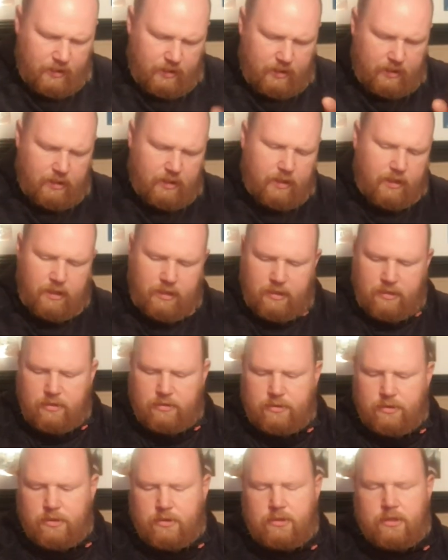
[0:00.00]
In here there's
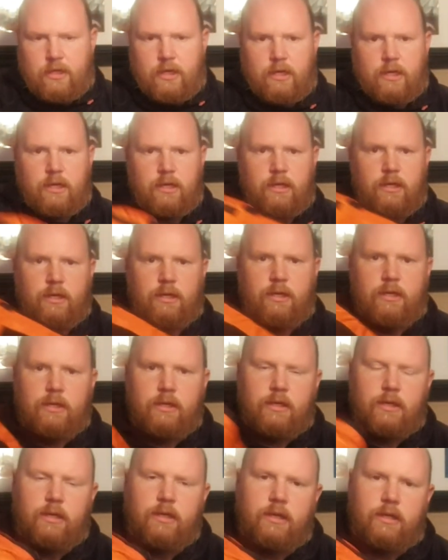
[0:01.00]
just
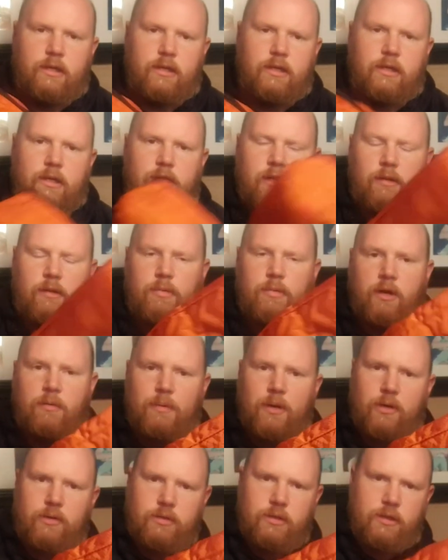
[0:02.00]
clean pair of
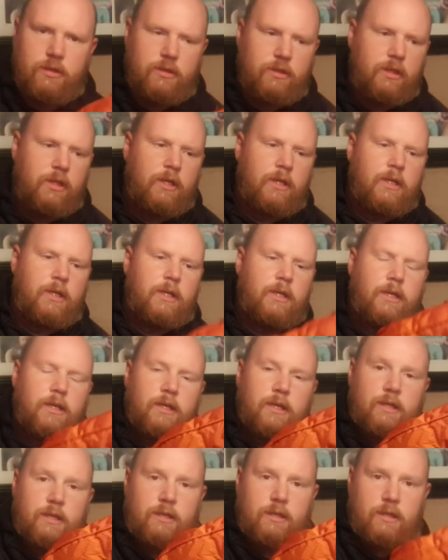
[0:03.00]
boxes,
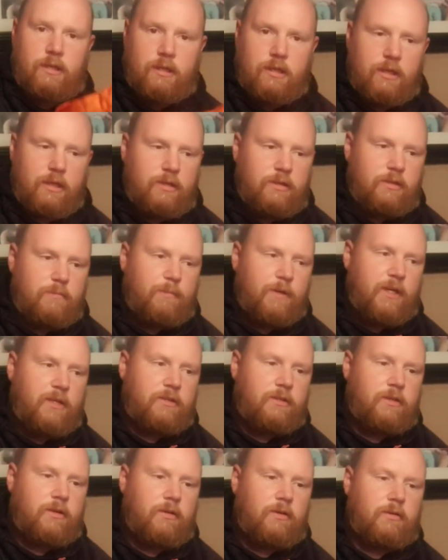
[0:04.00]
clean spare
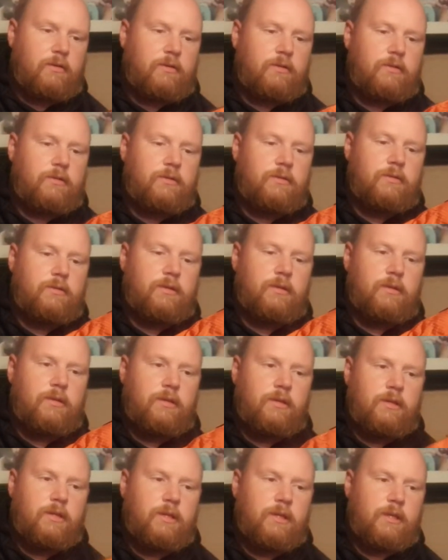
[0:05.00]
socks,
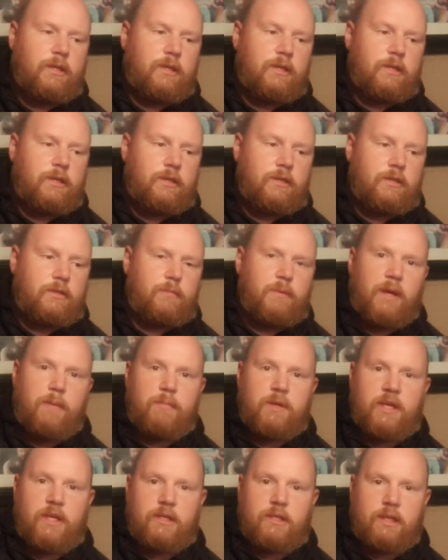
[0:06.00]
spare
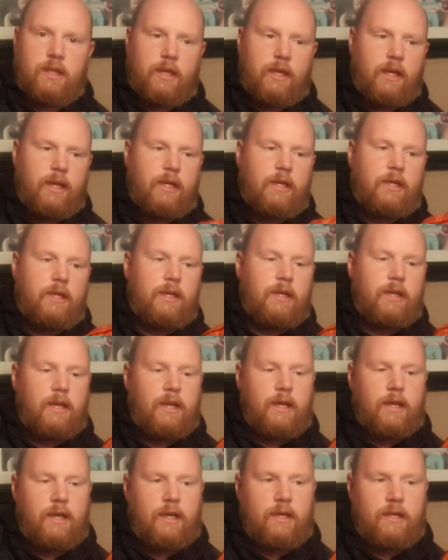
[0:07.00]
base layer,
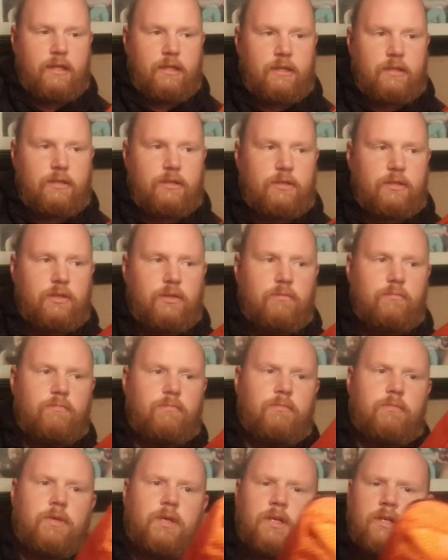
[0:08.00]
and
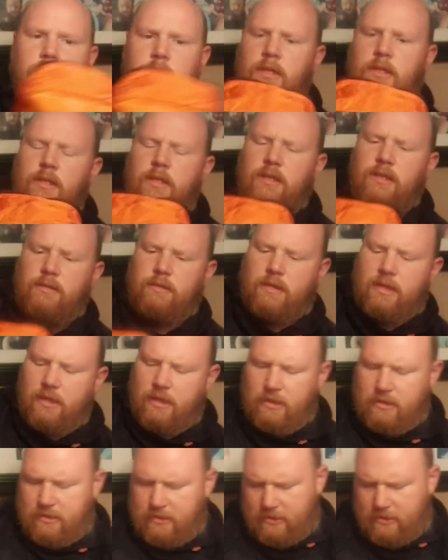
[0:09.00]
some like